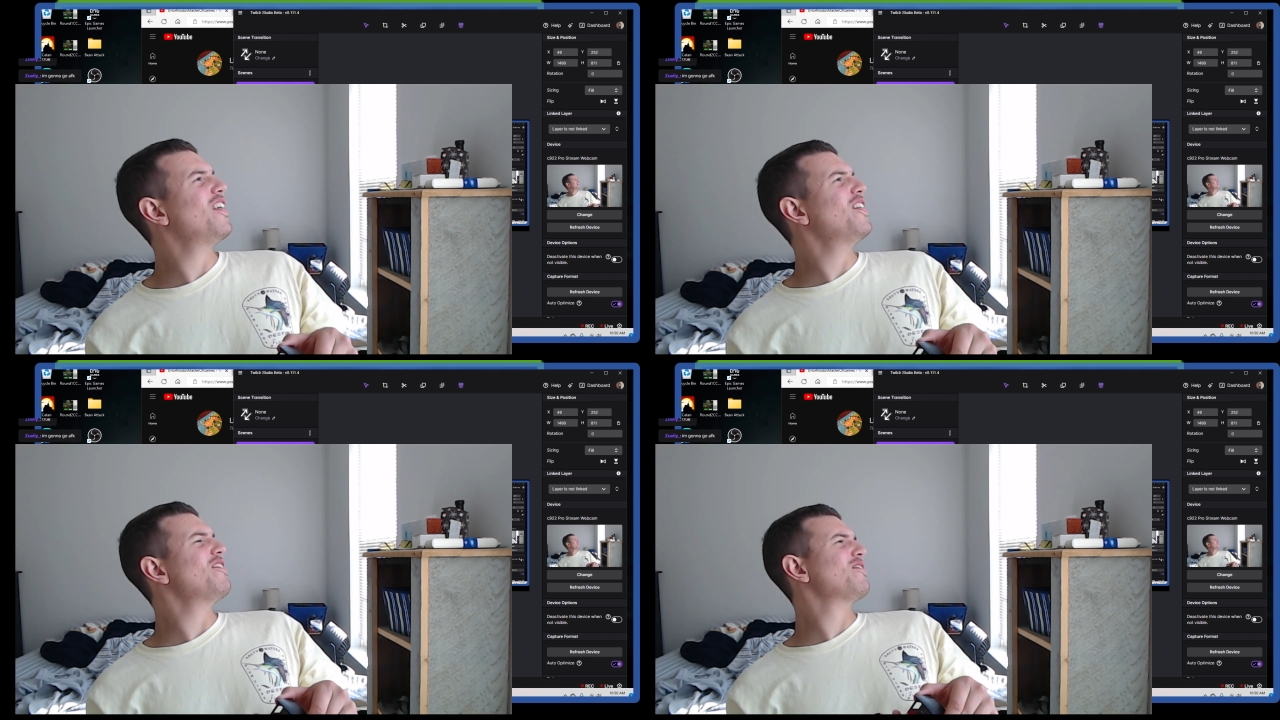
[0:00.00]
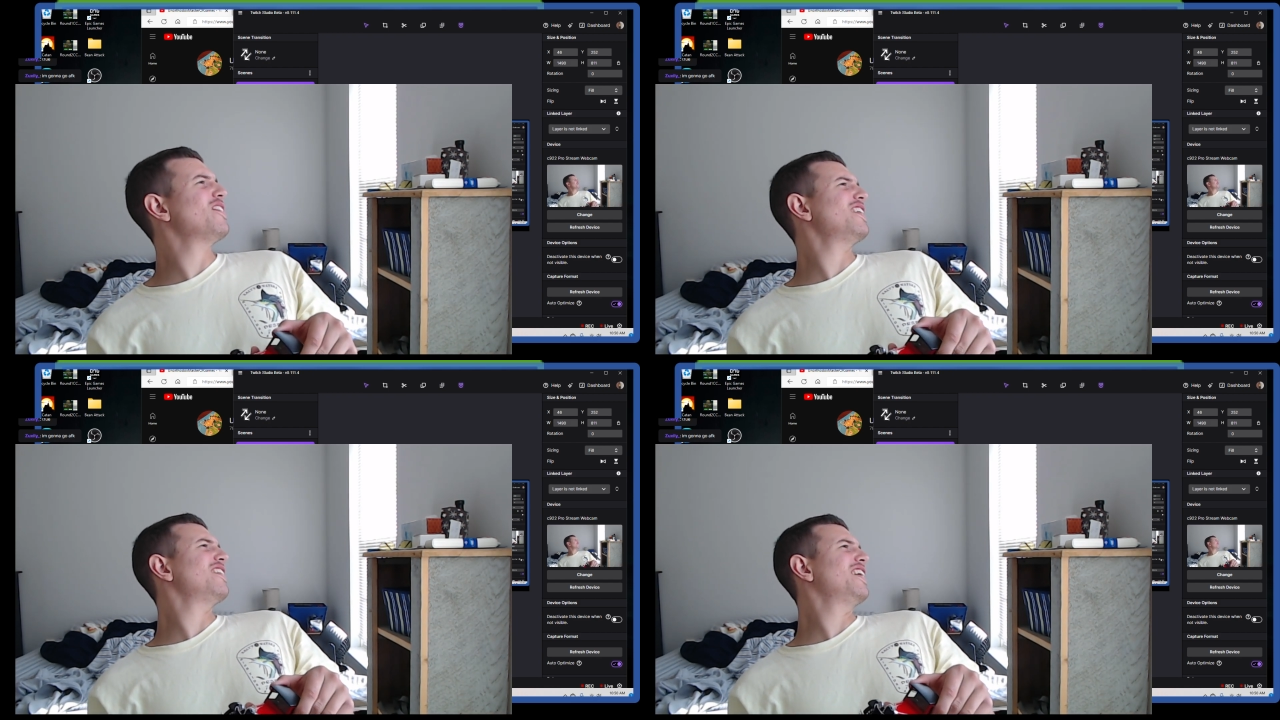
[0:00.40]
Oh
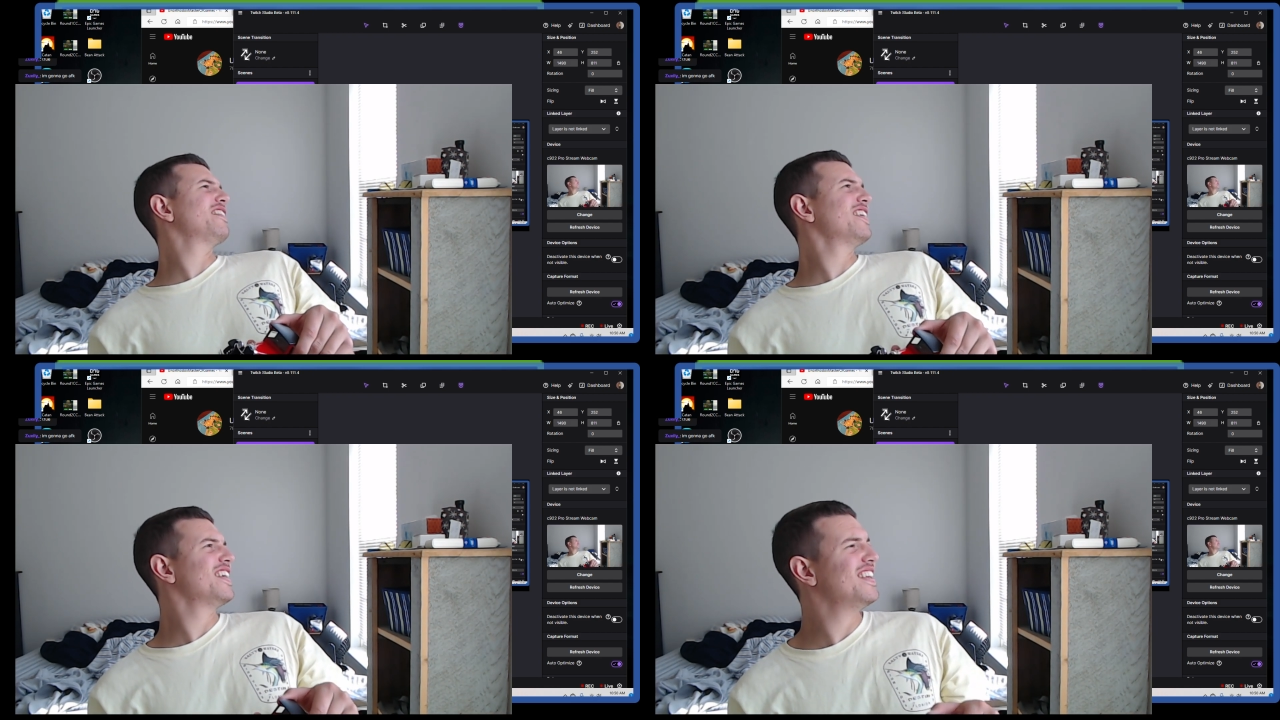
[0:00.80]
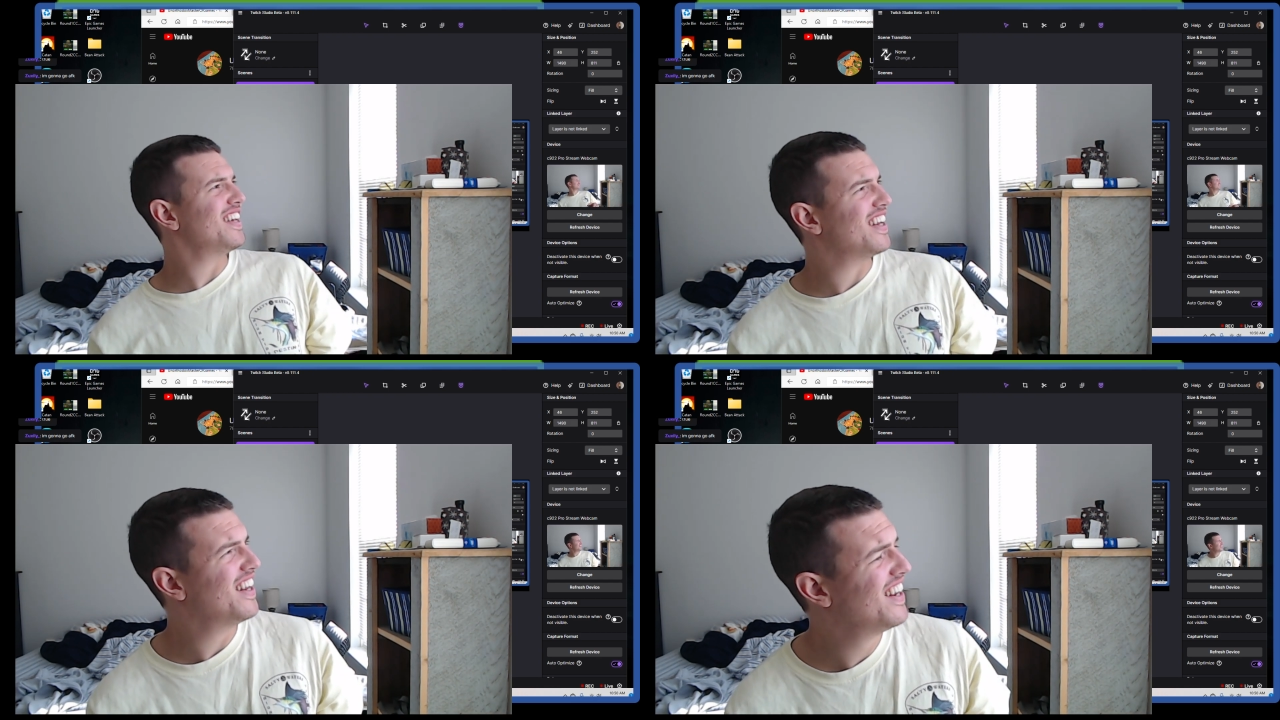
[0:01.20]
wow, I think it
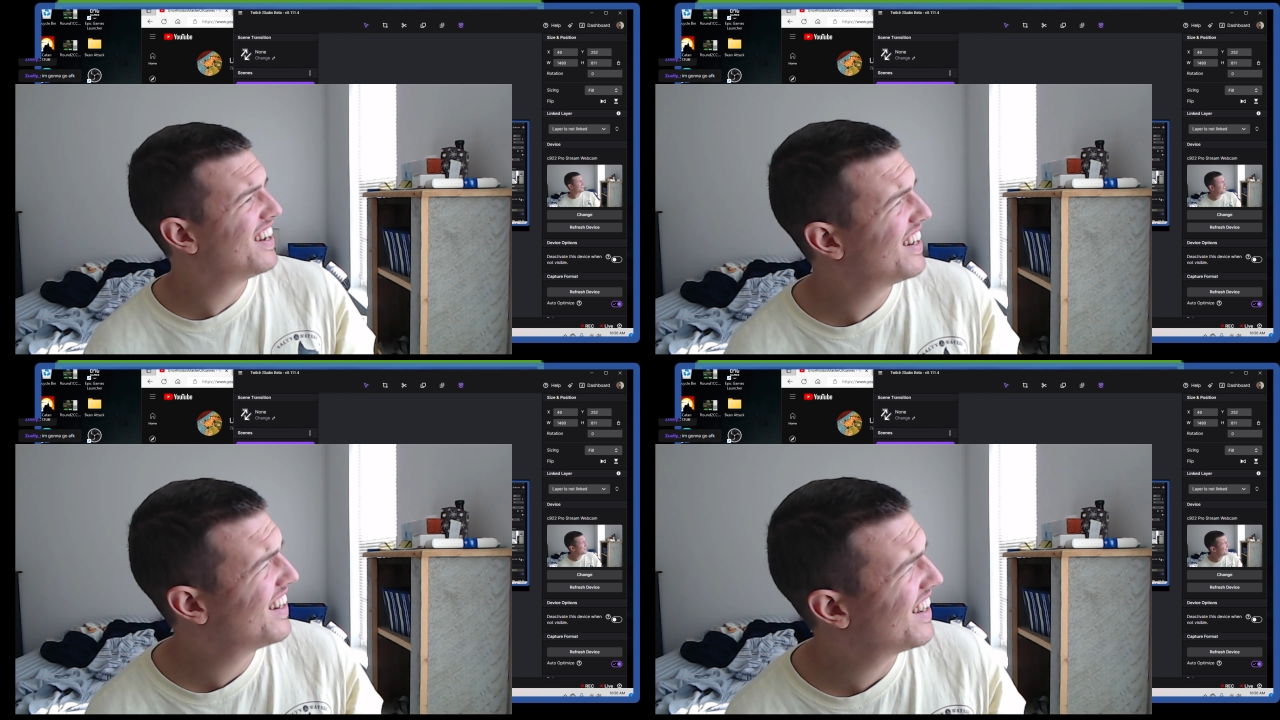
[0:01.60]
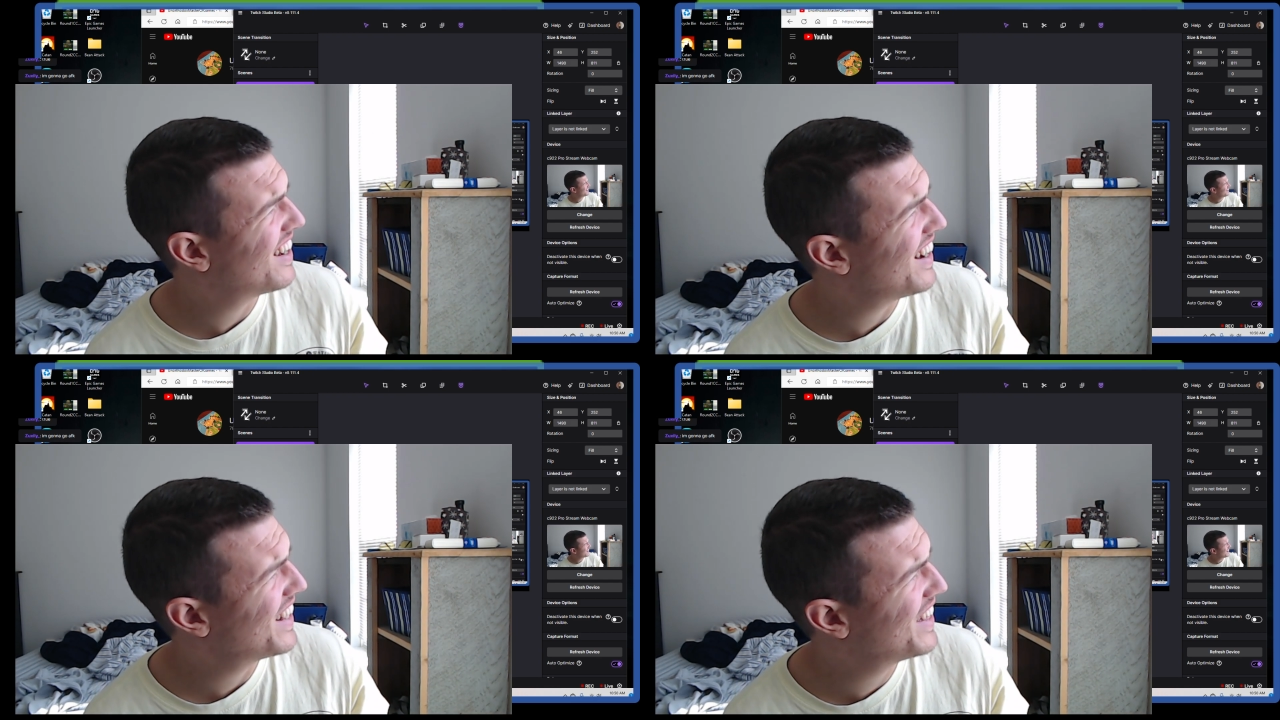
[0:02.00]
did. I